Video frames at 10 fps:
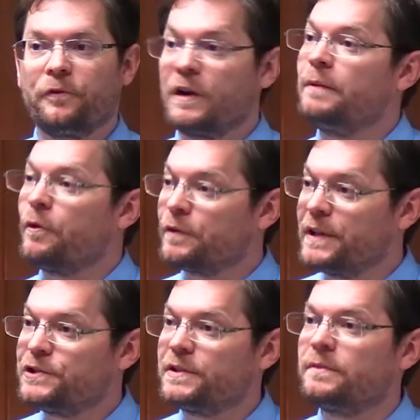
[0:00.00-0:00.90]
freedom of
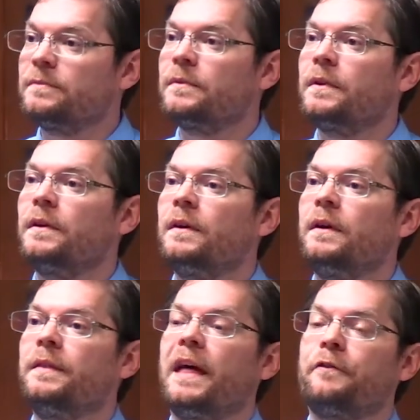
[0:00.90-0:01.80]
religion,
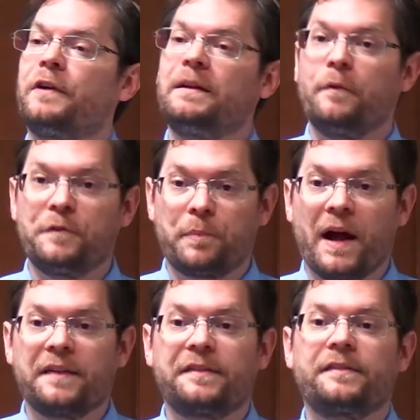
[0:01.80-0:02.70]
that freedom of the
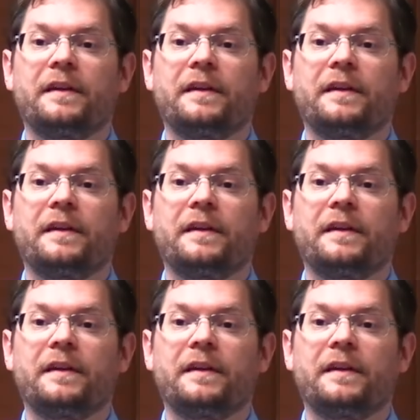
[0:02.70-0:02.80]
press,